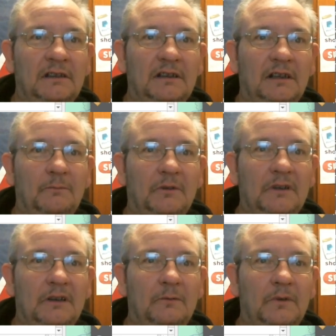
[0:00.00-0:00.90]
And we'll
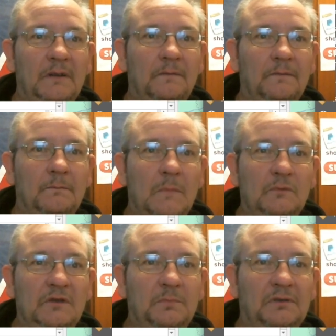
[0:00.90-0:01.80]
go with
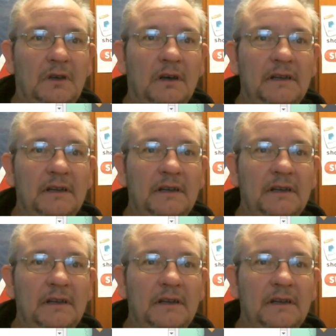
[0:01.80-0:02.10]
multiply.